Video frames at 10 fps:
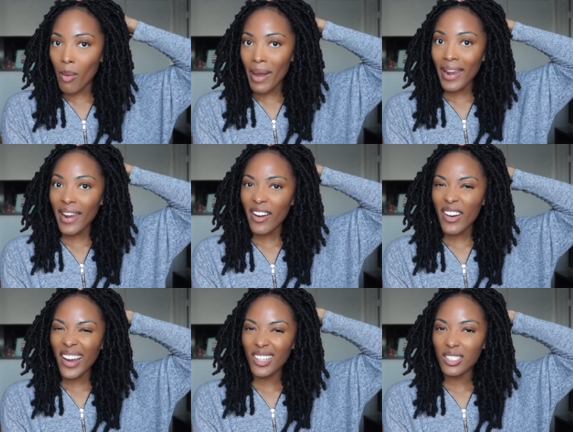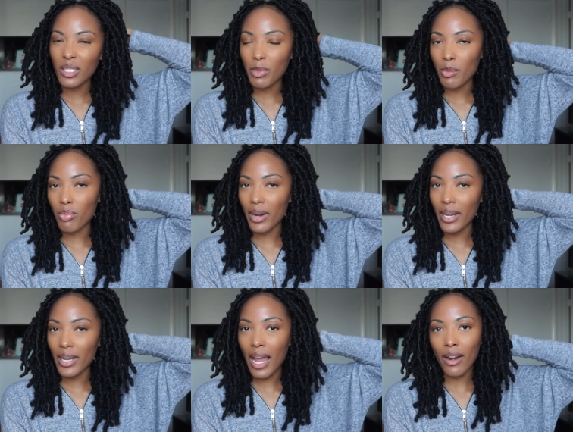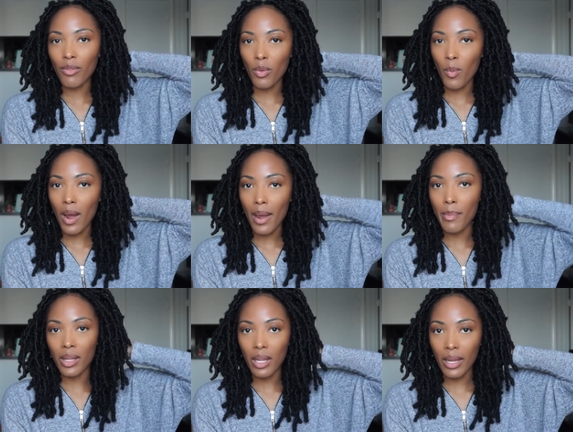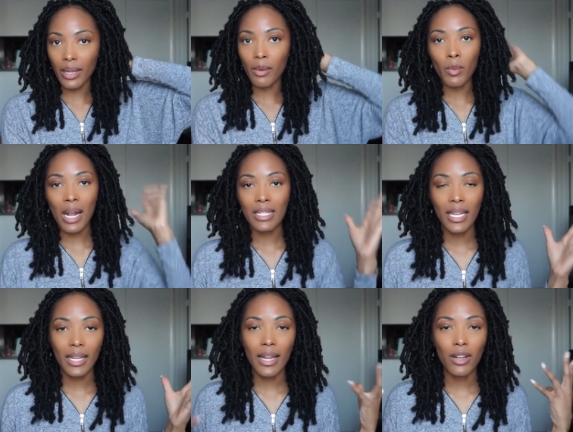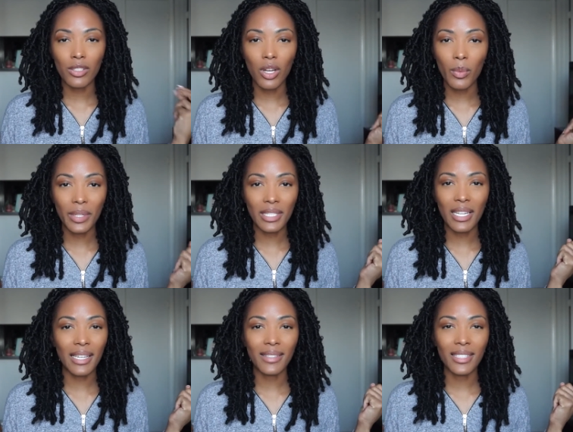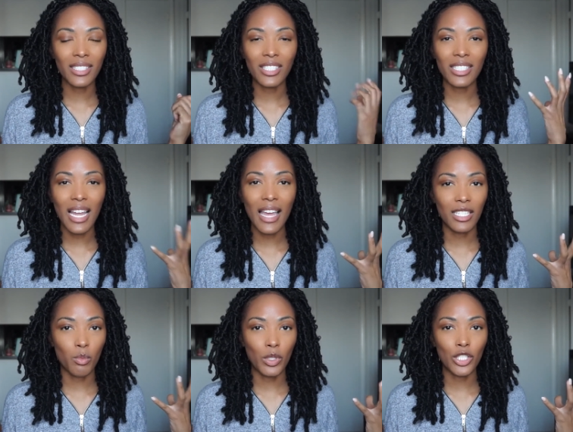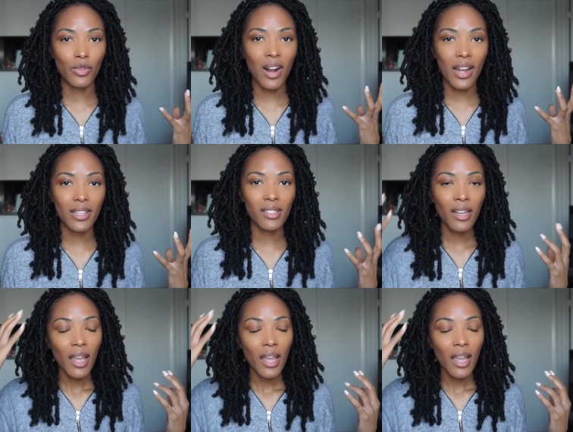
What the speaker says: My hair hates to be braided. I don't know why, but like when I take it down, it's always like, it's just not as moisturized.